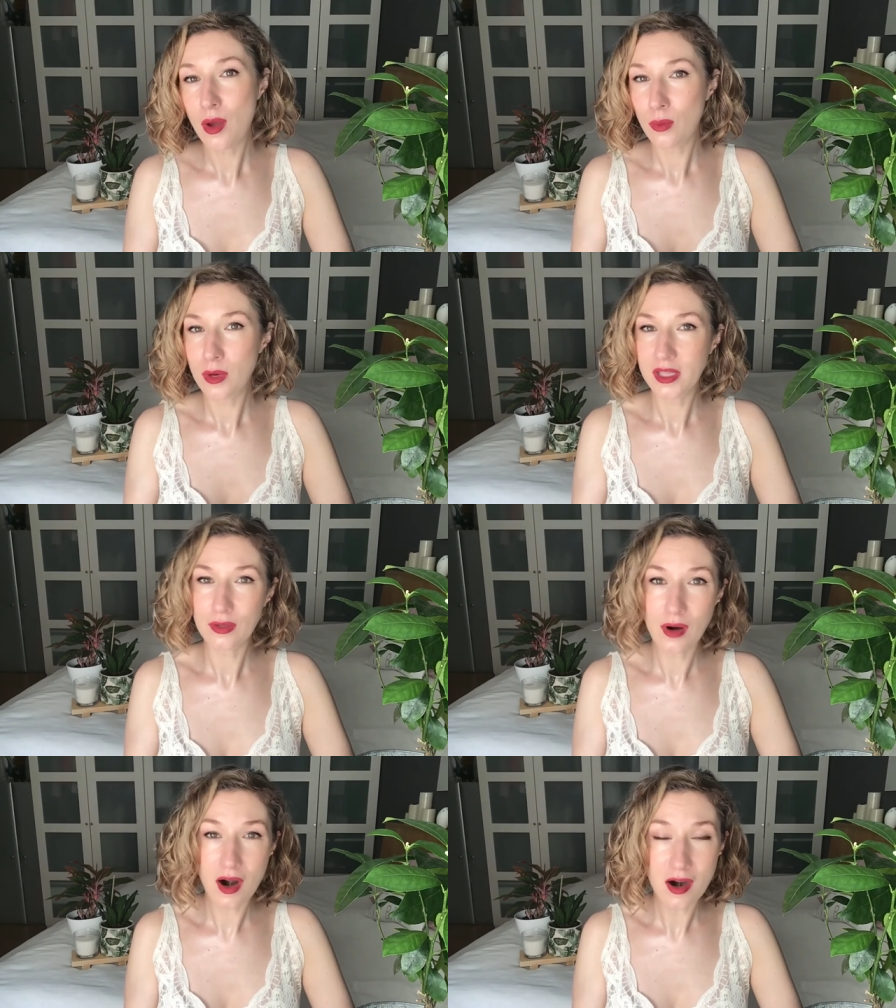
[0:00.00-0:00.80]
where you
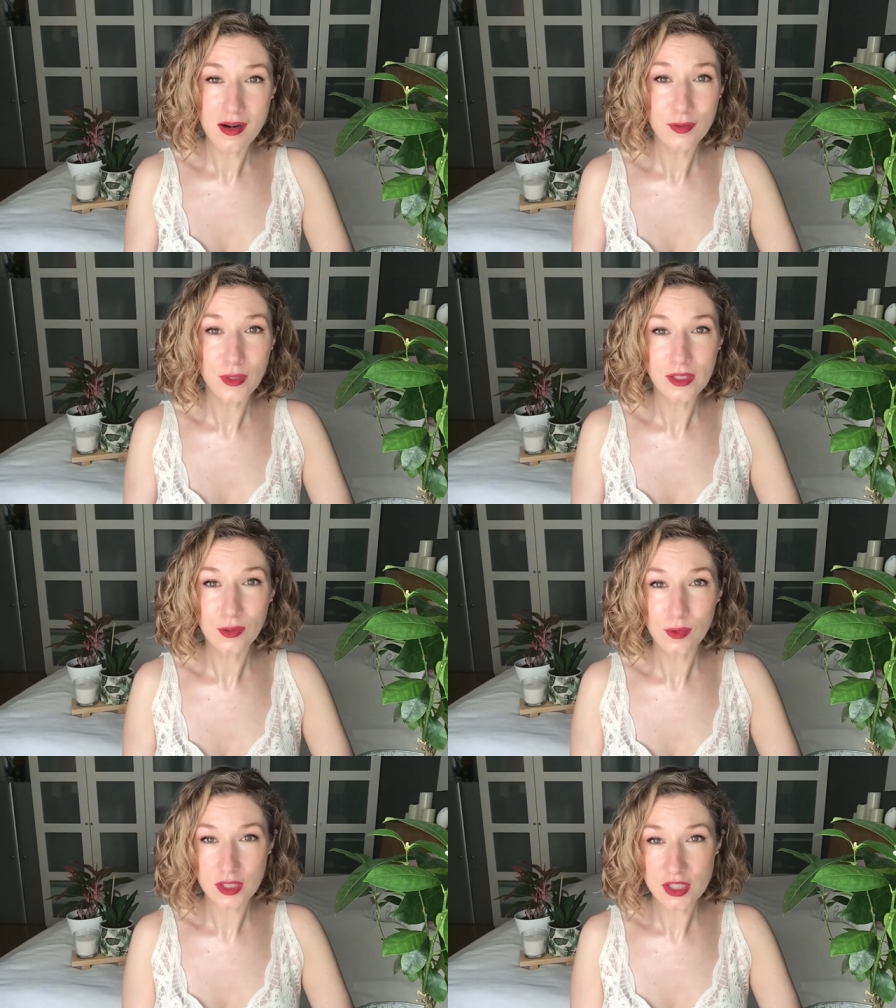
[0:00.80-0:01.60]
are and when you're
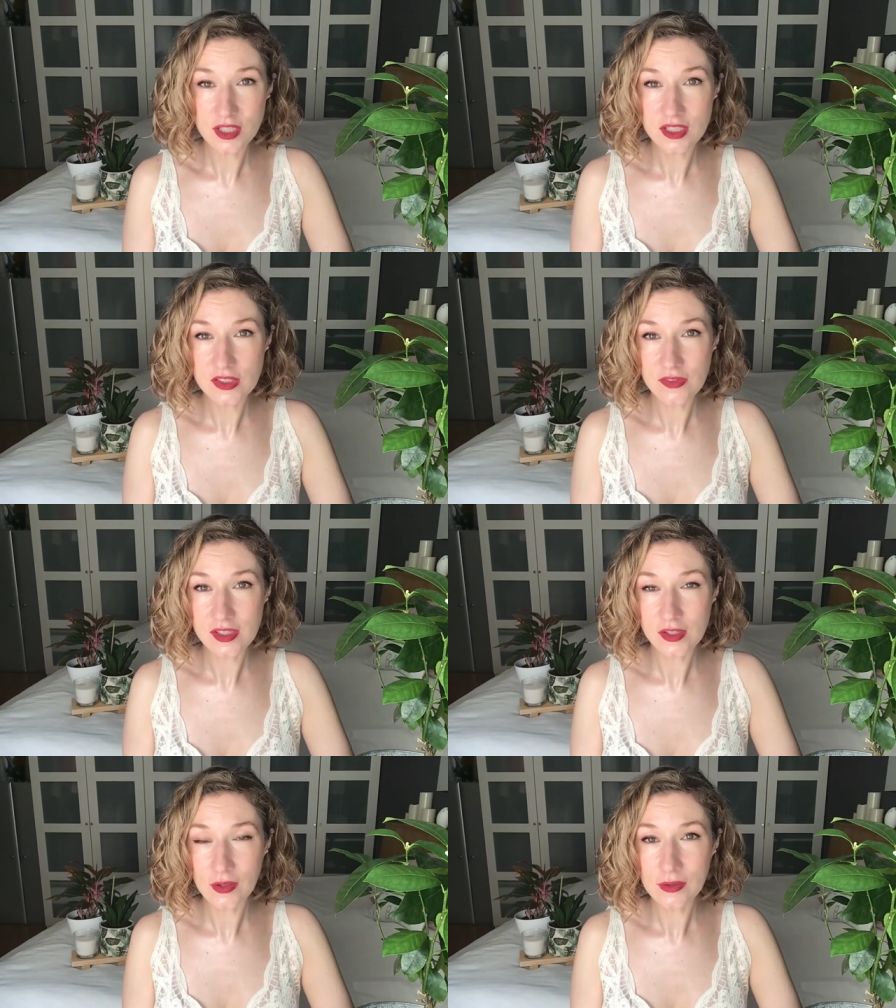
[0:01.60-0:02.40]
watching this
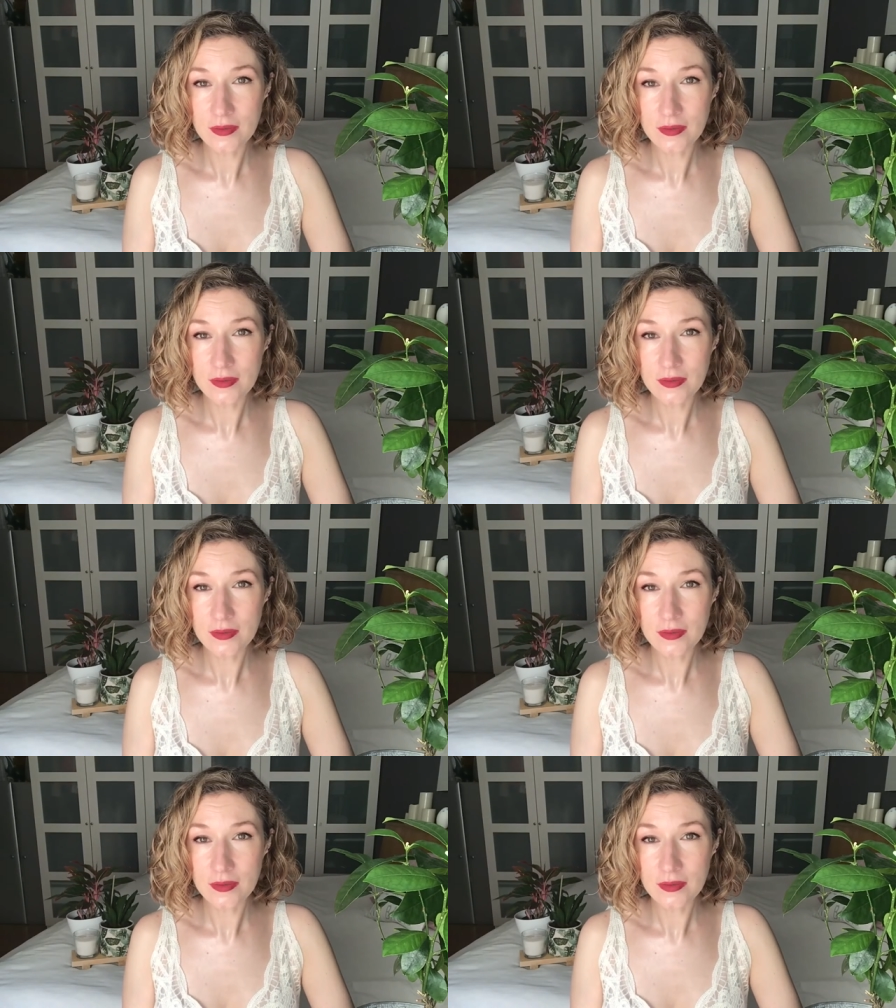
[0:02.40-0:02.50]
video.